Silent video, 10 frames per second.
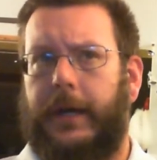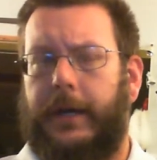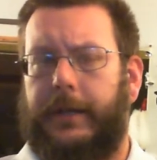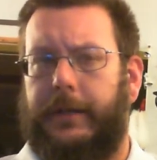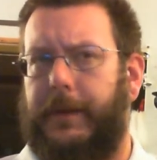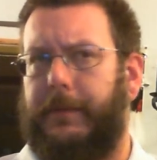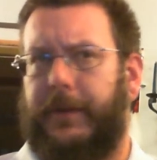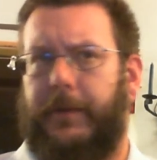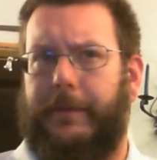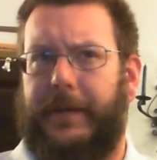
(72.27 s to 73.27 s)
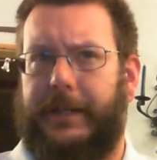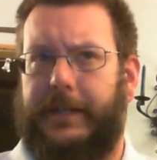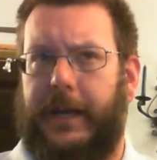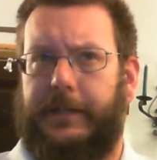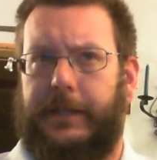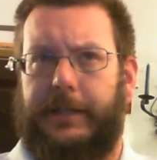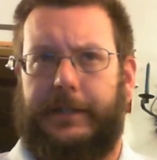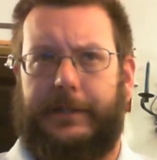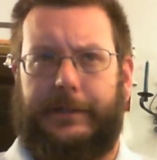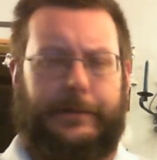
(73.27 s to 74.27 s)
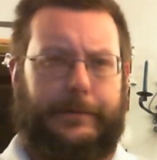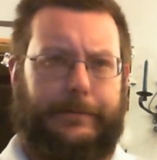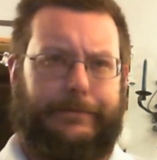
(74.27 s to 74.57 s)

the people that want me to taste this